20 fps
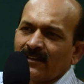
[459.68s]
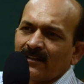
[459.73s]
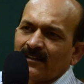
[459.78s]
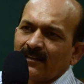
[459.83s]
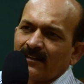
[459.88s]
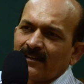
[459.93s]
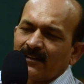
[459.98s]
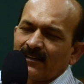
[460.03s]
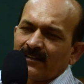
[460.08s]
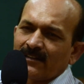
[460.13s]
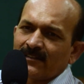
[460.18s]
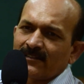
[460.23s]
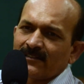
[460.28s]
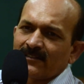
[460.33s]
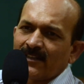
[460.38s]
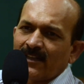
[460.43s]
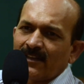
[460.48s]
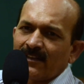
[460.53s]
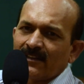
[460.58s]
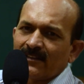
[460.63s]
then,
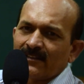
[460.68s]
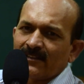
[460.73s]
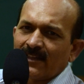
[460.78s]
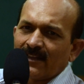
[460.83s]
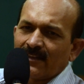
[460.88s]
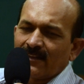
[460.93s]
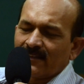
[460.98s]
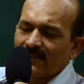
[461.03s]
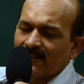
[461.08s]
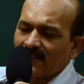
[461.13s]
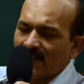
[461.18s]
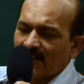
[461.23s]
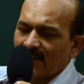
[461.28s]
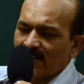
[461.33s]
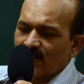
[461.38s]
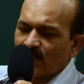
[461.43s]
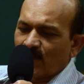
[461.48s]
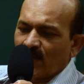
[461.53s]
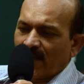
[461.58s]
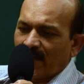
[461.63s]
uh, then, then
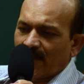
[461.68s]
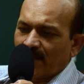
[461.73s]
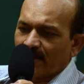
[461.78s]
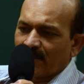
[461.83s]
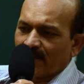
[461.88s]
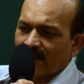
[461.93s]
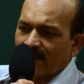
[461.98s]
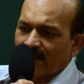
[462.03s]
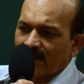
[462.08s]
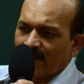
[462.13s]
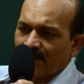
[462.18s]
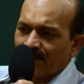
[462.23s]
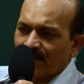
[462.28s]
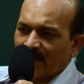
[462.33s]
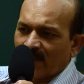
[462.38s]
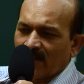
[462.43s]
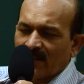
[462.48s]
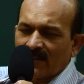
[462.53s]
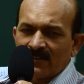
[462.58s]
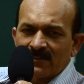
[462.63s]
you have uh,
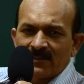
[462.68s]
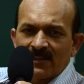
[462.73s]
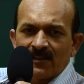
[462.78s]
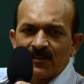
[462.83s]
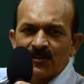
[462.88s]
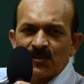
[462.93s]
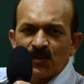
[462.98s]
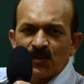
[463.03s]
there is